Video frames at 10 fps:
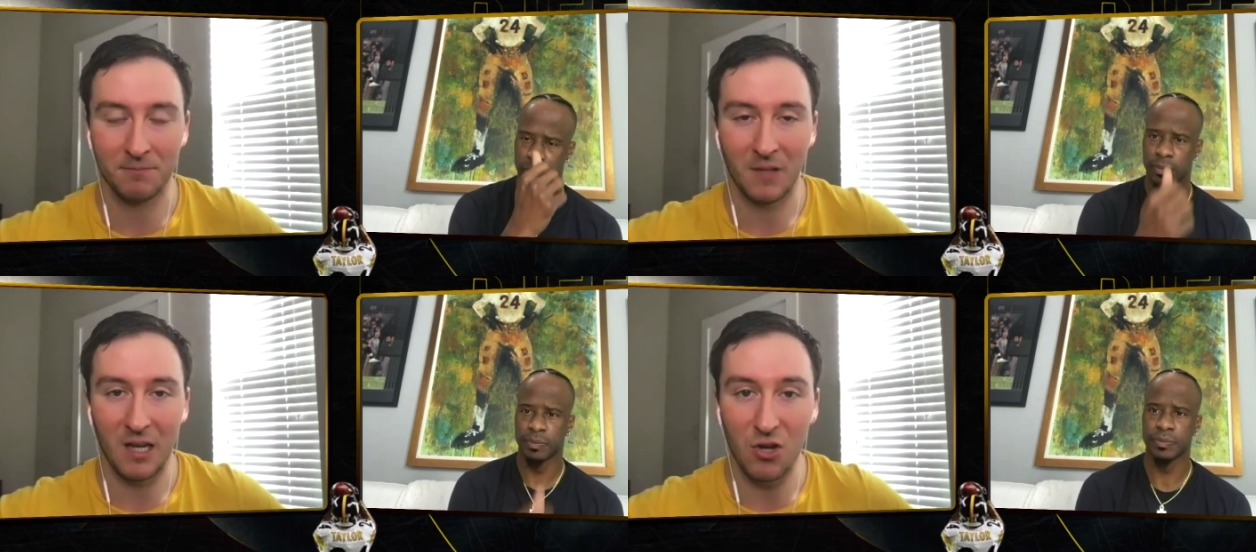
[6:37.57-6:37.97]

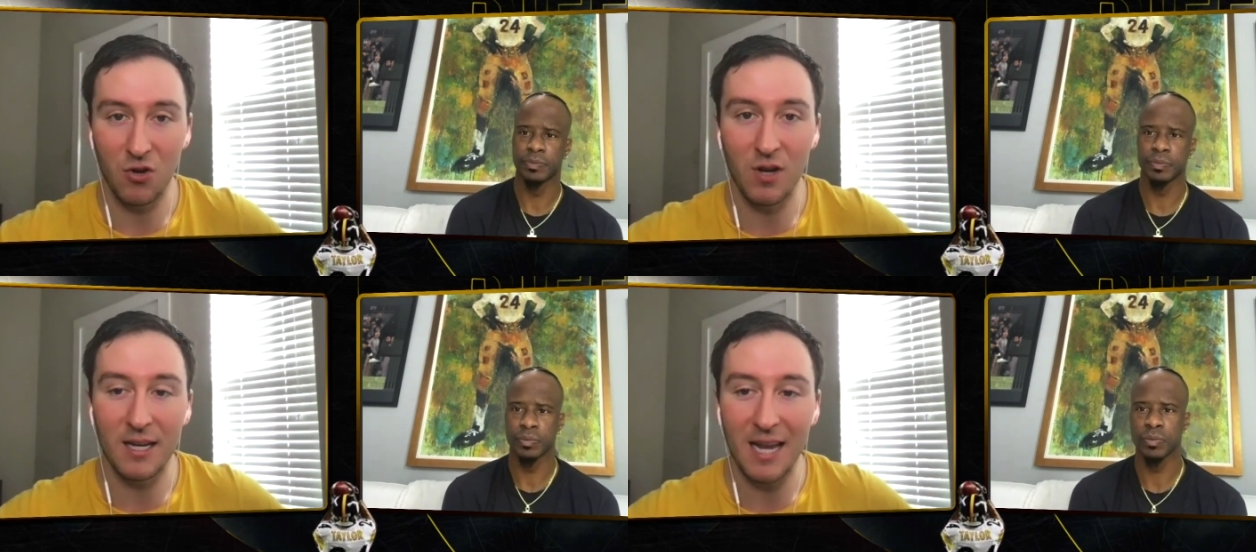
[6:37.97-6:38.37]
Speaker 1: And you
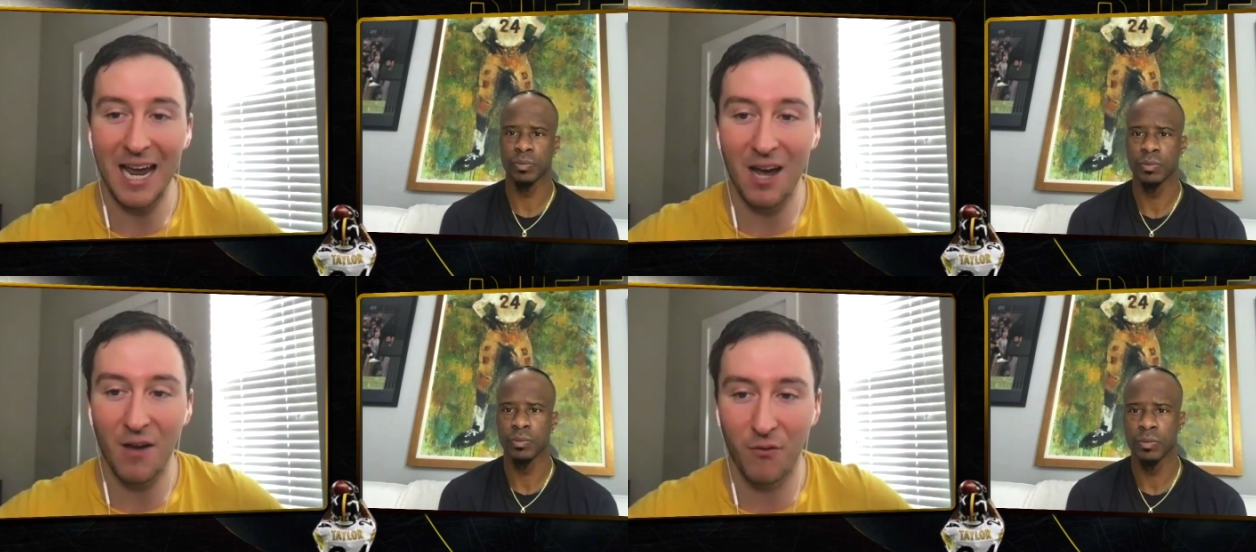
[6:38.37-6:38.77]
need to
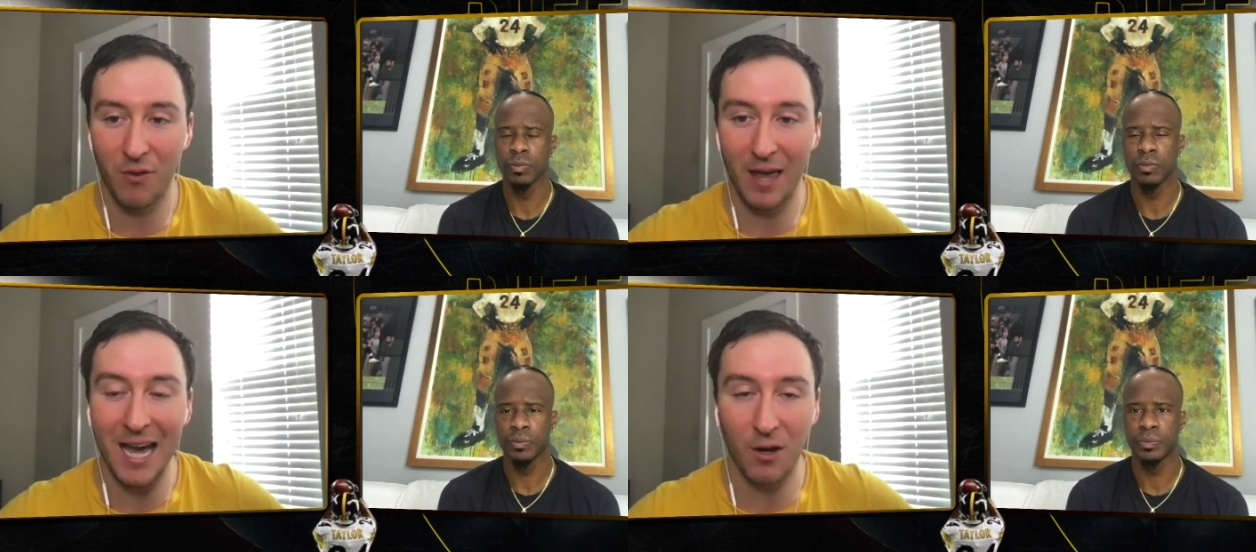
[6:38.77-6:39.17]
have
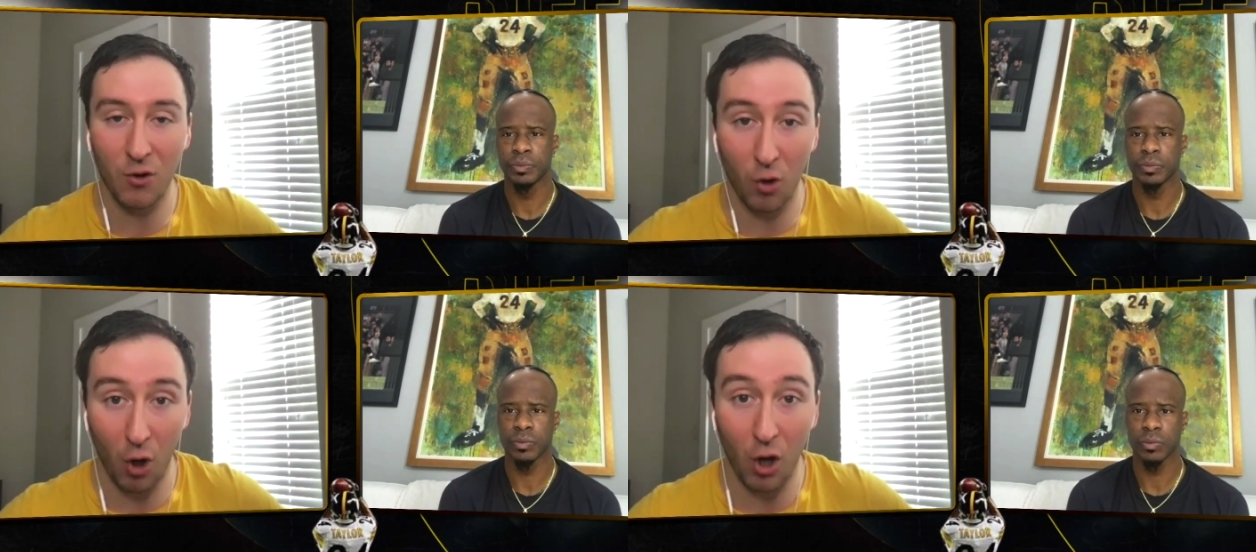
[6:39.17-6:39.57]
that
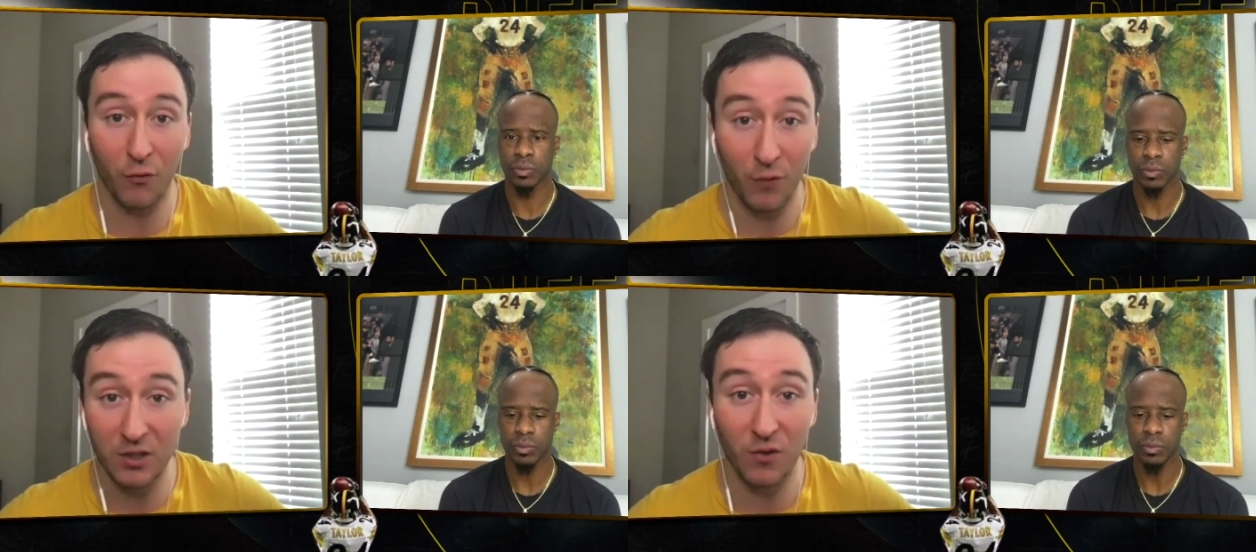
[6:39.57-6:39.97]

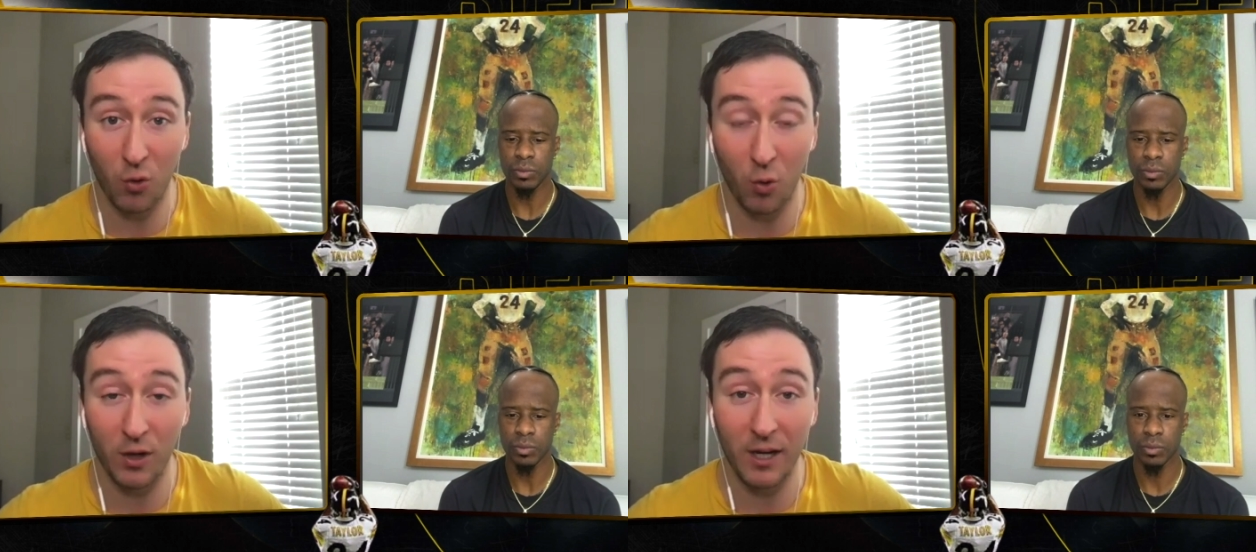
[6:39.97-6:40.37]
offensive
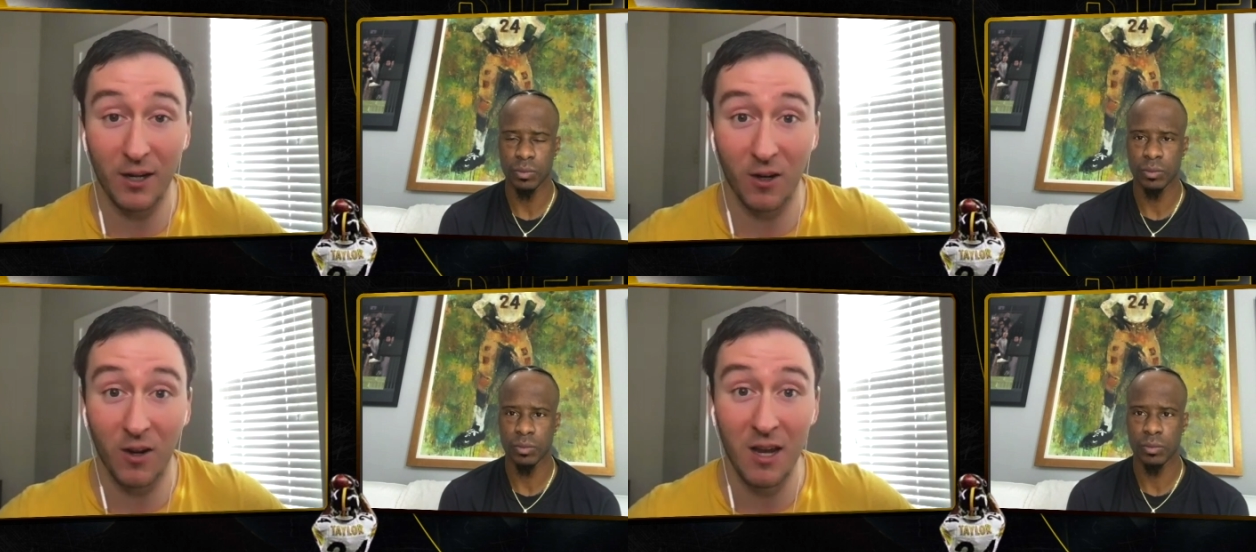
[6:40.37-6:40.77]
coordinator